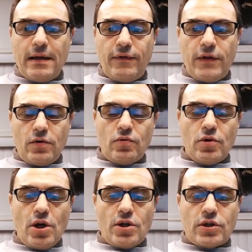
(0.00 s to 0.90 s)
you
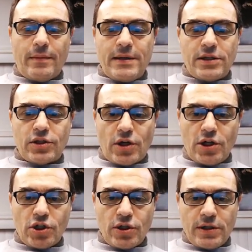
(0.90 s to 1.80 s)
some
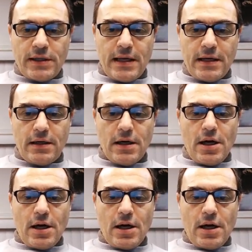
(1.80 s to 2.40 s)
instructions here